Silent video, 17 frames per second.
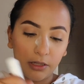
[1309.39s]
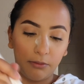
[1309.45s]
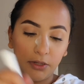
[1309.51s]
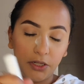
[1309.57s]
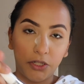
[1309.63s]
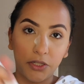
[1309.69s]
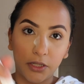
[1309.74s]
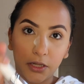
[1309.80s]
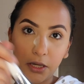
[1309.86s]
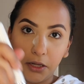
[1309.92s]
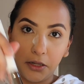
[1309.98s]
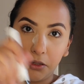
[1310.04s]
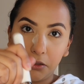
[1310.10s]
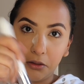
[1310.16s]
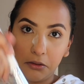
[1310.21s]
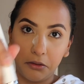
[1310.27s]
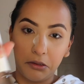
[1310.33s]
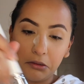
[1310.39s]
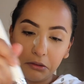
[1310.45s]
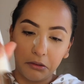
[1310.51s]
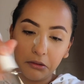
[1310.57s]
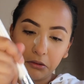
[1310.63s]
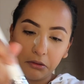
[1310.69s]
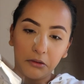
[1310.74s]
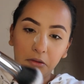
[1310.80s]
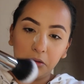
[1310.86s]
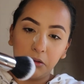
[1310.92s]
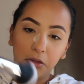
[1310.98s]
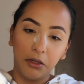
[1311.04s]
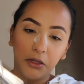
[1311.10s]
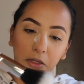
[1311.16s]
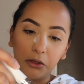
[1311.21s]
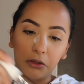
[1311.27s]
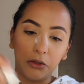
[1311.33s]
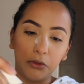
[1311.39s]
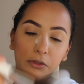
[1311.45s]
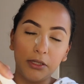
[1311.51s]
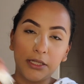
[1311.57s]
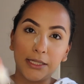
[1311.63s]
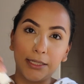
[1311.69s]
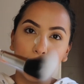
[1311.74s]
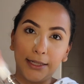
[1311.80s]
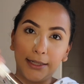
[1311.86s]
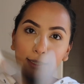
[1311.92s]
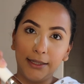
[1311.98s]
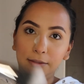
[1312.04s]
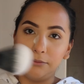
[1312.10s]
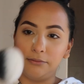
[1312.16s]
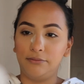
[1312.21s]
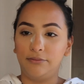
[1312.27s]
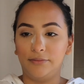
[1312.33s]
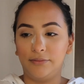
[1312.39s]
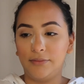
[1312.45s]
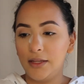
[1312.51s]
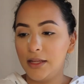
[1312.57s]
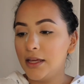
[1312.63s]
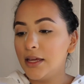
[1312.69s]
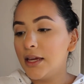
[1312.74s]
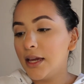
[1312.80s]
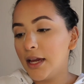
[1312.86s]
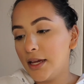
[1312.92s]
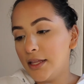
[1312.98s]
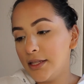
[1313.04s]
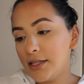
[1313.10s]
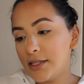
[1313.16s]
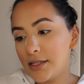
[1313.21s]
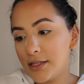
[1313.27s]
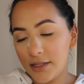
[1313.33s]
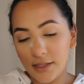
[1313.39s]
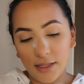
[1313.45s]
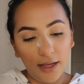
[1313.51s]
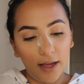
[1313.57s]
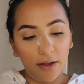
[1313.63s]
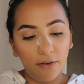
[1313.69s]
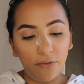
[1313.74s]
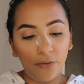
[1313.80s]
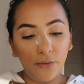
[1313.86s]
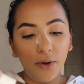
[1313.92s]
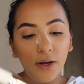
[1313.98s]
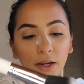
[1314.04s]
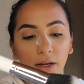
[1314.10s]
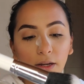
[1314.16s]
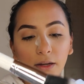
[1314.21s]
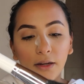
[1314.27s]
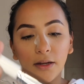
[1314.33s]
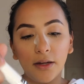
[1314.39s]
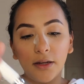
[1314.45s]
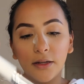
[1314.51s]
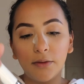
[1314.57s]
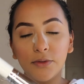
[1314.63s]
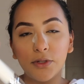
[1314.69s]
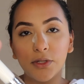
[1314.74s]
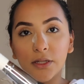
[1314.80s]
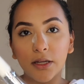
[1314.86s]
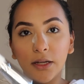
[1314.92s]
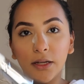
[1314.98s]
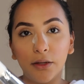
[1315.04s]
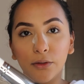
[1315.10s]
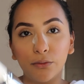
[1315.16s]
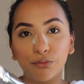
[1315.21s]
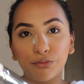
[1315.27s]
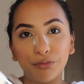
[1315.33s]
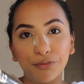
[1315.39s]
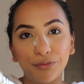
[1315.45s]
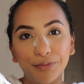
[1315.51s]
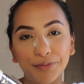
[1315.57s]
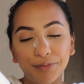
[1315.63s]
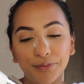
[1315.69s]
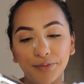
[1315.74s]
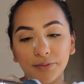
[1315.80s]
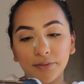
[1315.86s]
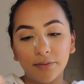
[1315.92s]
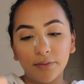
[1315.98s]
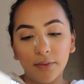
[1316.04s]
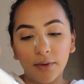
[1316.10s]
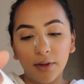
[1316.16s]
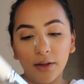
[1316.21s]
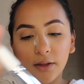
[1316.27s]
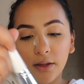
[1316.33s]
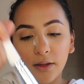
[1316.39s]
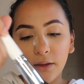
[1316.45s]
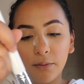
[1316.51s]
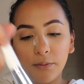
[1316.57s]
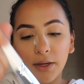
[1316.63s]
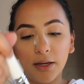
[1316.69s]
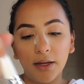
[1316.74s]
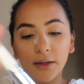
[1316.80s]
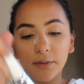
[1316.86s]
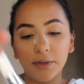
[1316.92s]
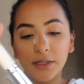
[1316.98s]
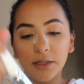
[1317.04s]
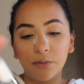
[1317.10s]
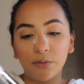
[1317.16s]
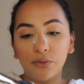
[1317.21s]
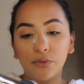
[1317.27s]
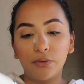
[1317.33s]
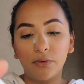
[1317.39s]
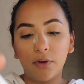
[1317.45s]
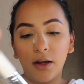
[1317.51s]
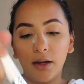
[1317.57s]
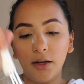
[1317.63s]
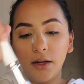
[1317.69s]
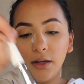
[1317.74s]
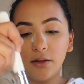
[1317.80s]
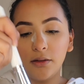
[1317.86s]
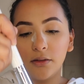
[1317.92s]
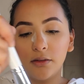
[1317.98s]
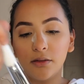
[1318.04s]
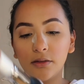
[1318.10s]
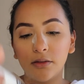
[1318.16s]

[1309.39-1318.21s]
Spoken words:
let me just kind of loosen it up. And this is the E.L.F. one, and I'm just gonna pick up some product.